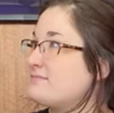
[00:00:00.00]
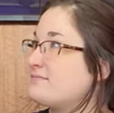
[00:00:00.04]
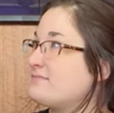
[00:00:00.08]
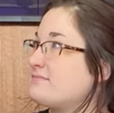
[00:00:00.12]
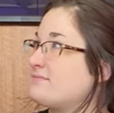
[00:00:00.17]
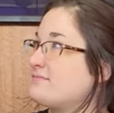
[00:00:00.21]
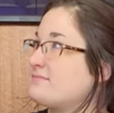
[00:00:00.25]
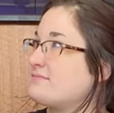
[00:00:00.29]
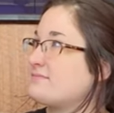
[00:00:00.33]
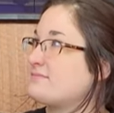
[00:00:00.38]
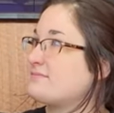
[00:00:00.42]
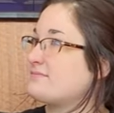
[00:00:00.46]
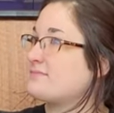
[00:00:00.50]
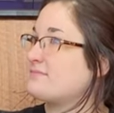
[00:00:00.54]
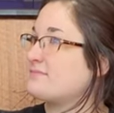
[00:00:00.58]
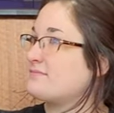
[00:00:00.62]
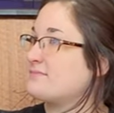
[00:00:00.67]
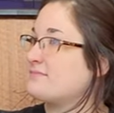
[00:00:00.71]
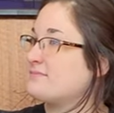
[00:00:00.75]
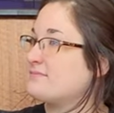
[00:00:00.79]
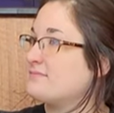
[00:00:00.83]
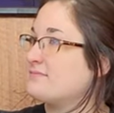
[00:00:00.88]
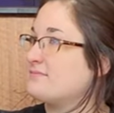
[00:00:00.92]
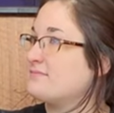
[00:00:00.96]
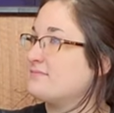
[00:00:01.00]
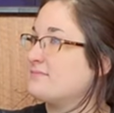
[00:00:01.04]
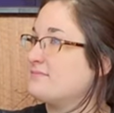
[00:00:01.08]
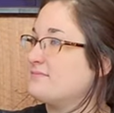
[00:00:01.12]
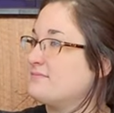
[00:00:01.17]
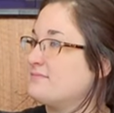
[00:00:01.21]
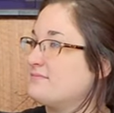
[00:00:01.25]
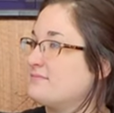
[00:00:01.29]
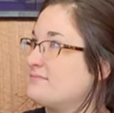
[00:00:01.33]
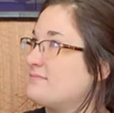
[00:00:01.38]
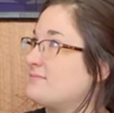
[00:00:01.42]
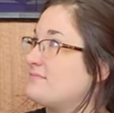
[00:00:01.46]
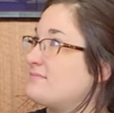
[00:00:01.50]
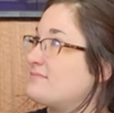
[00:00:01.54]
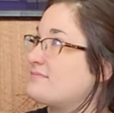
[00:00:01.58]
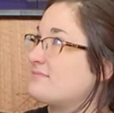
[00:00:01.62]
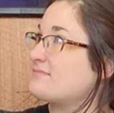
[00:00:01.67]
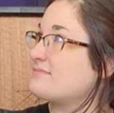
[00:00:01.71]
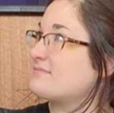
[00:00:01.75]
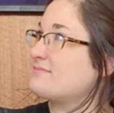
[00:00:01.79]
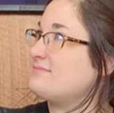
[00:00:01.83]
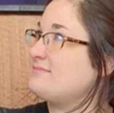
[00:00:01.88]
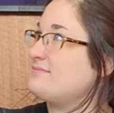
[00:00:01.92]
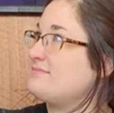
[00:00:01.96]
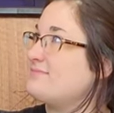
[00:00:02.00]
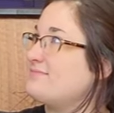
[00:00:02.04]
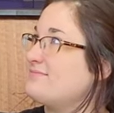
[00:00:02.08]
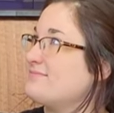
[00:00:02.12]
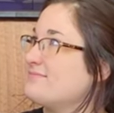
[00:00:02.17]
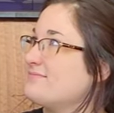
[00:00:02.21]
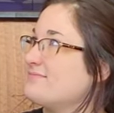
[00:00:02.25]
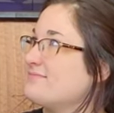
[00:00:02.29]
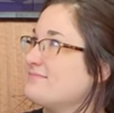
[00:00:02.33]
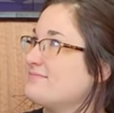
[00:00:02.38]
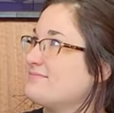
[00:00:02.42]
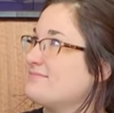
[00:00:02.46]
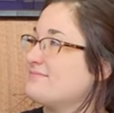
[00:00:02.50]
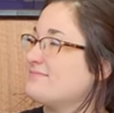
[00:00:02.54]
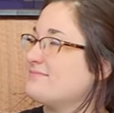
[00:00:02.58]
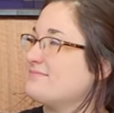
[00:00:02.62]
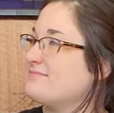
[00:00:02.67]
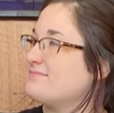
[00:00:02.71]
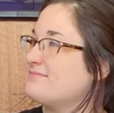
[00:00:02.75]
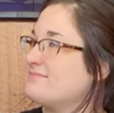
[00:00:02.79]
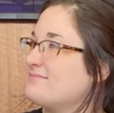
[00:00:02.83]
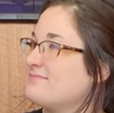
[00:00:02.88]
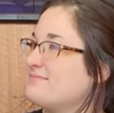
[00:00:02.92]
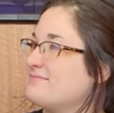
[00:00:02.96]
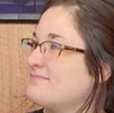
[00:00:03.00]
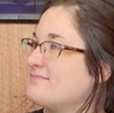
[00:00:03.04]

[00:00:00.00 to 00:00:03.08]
[no speech]